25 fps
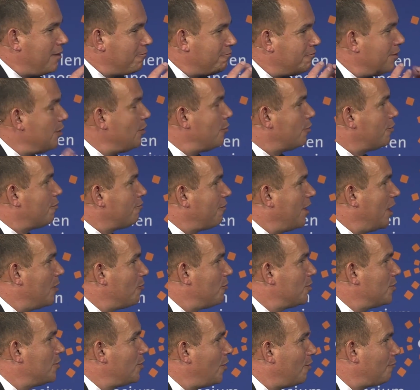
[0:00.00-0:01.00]
real crime
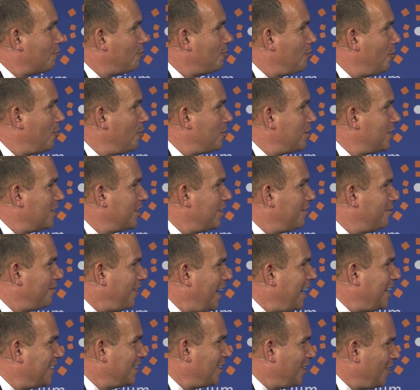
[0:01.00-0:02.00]
was not reporting the
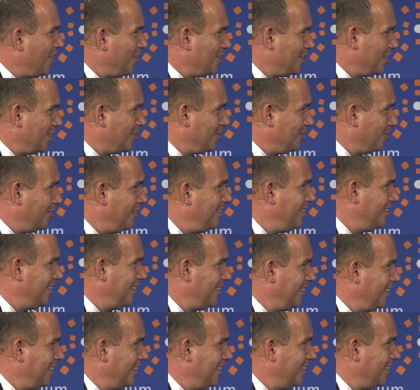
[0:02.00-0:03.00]
Factor article.
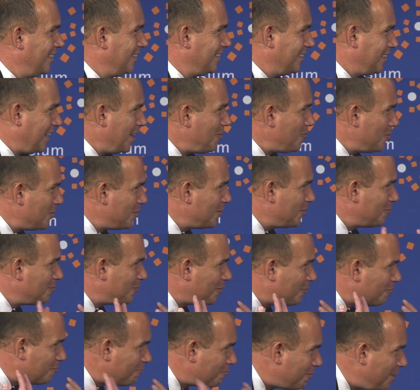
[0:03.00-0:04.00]
That was
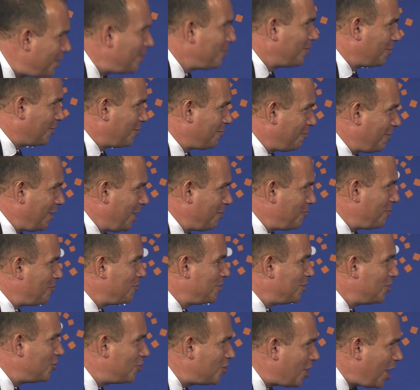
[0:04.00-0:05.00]
the real crime. It
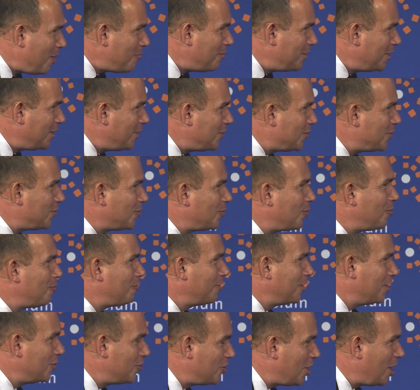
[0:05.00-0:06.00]
was a Japanese
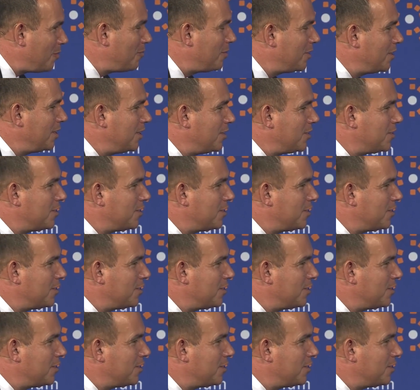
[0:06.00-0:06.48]
story, a Japanese...